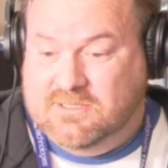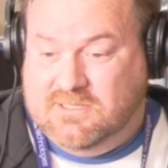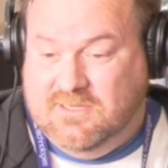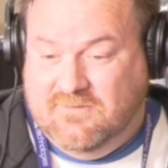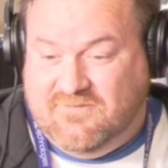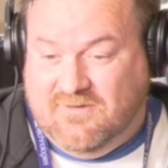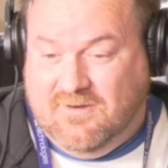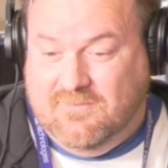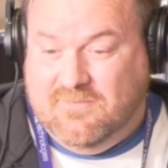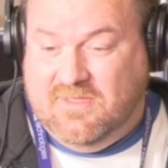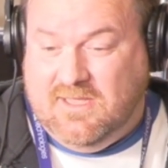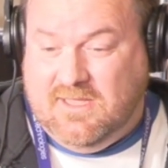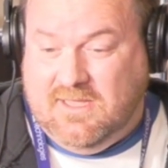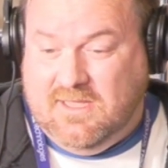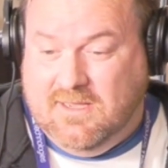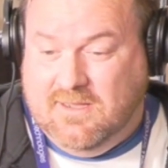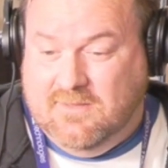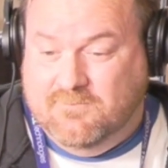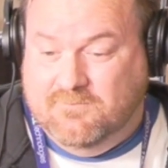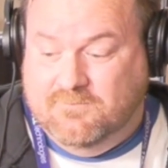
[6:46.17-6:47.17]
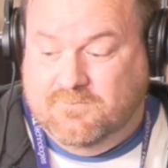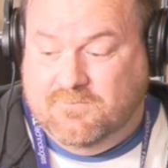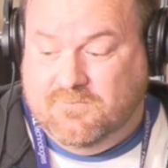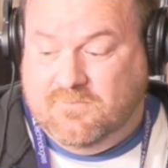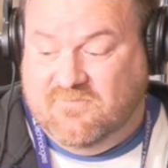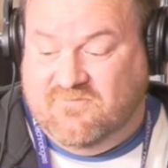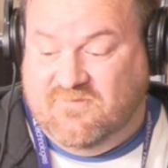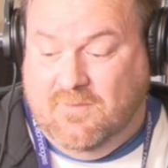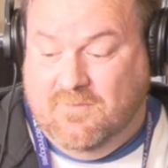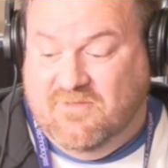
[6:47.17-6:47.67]
person from
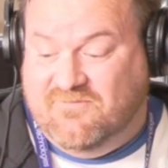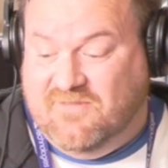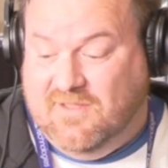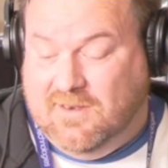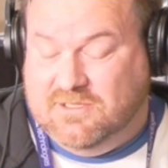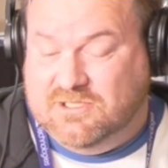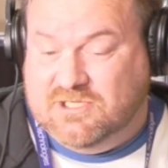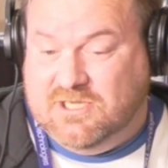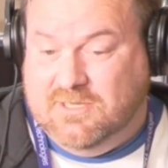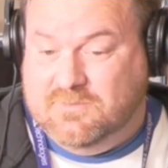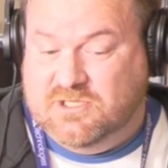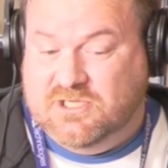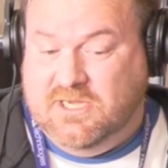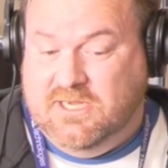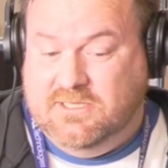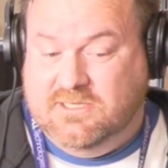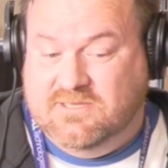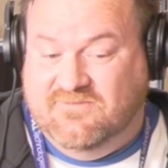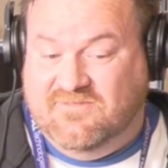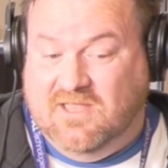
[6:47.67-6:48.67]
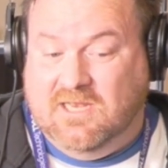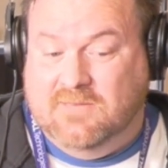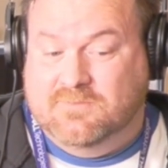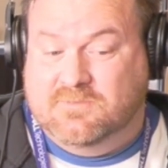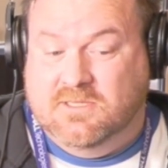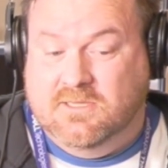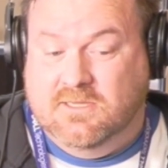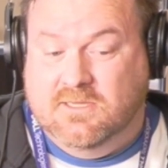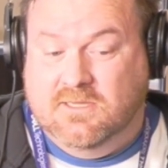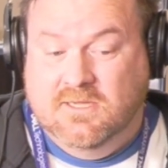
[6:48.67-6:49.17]
the fellowship, she
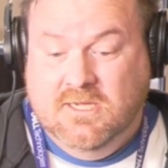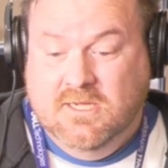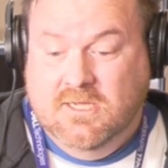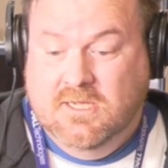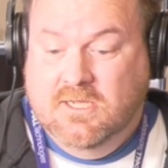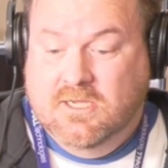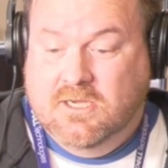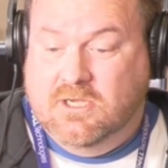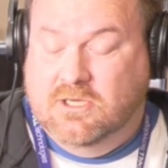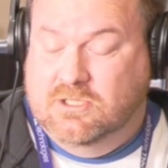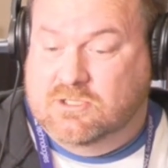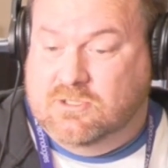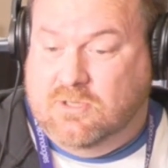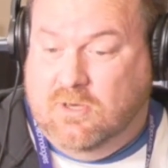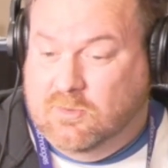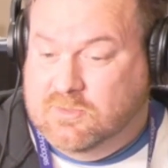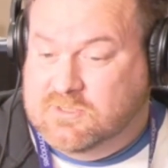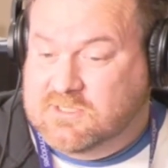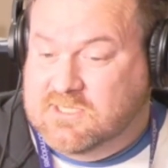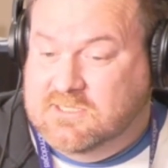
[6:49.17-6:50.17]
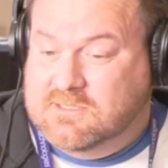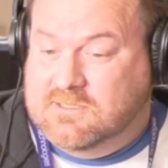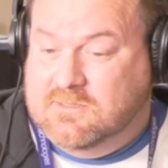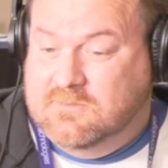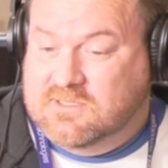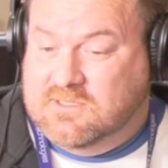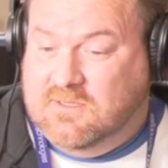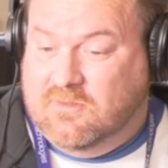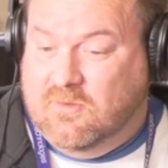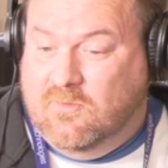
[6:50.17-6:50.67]
developed a control
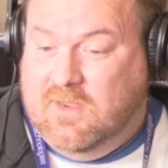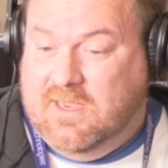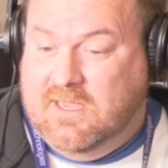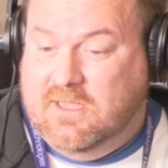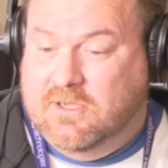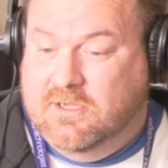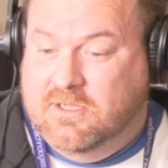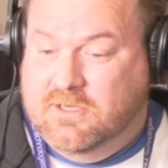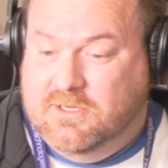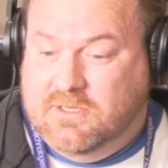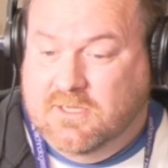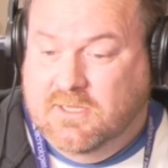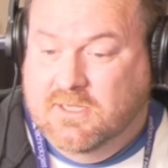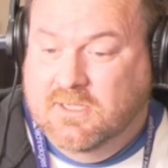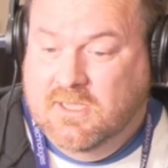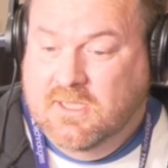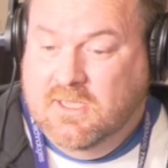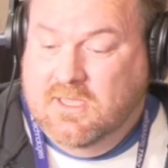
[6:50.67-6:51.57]
system so that we could